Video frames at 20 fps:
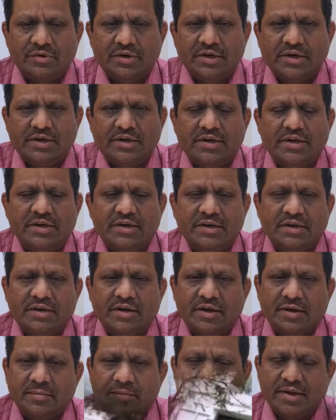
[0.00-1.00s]
get it done in the
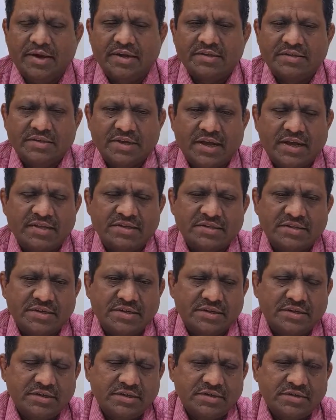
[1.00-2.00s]
M R I scan
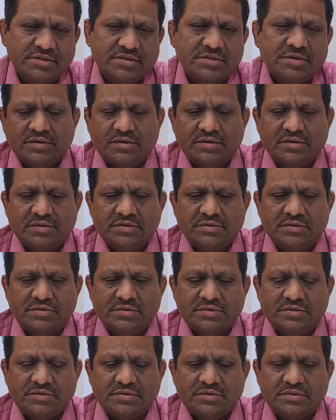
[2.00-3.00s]
centers,
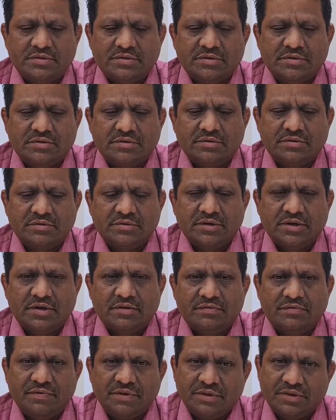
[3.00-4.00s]
is uh,
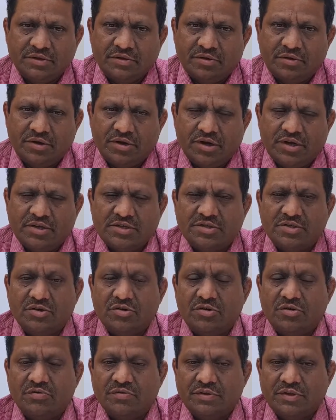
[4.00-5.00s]
done with contrast
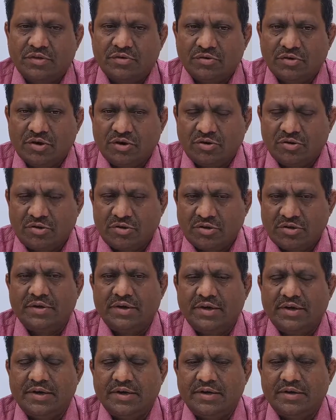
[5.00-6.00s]
or without contrast,
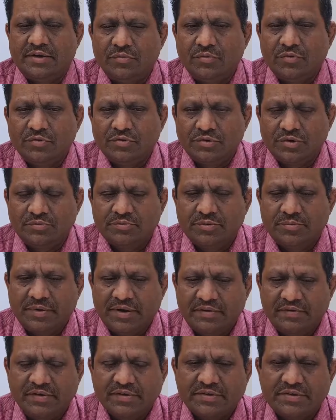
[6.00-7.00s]
and most of the
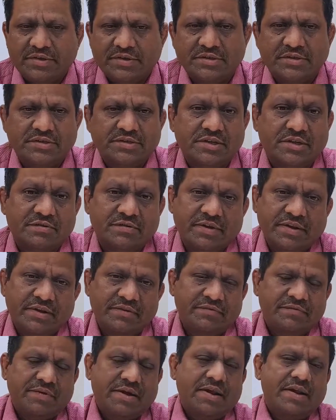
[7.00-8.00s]
pelvic structures are very
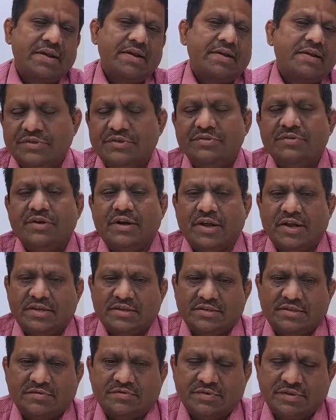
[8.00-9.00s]
well
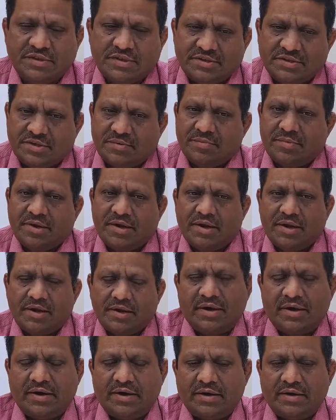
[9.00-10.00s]
visualized with this M R I,
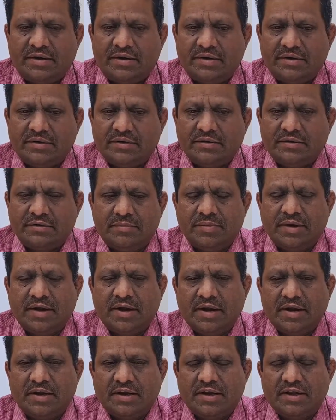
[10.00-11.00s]
and uh, M R
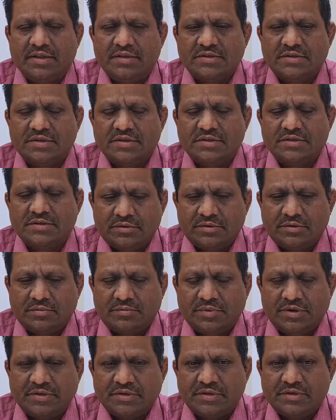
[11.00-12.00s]
I tells us the
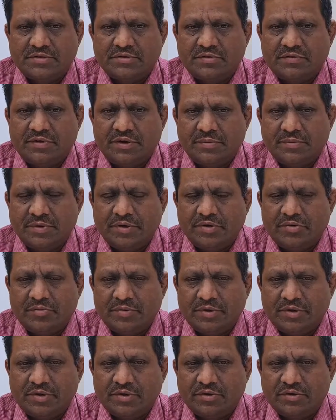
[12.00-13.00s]
presence of deep
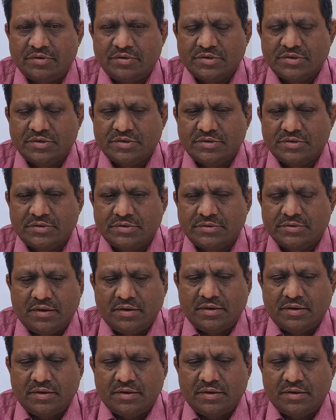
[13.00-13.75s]
endometriosis